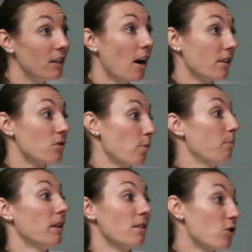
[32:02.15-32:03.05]
not
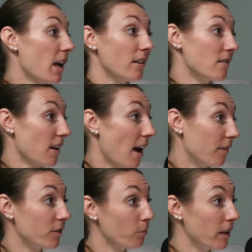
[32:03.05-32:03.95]
sweeping the sheds
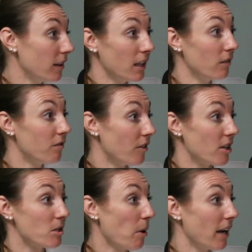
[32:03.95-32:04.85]
after we leave a
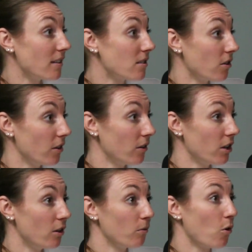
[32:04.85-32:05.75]
space, or,
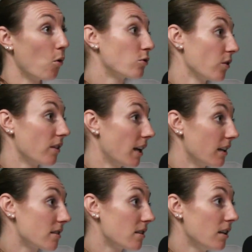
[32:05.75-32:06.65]
culture
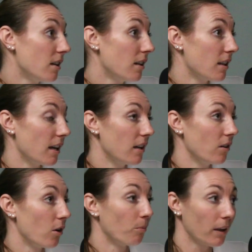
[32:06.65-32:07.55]
things that
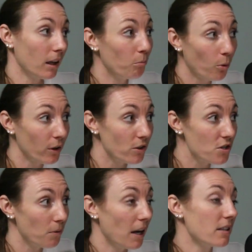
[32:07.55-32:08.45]
are really important
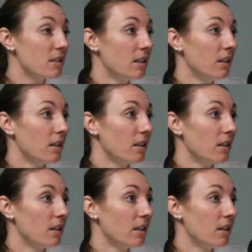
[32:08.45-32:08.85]
to us.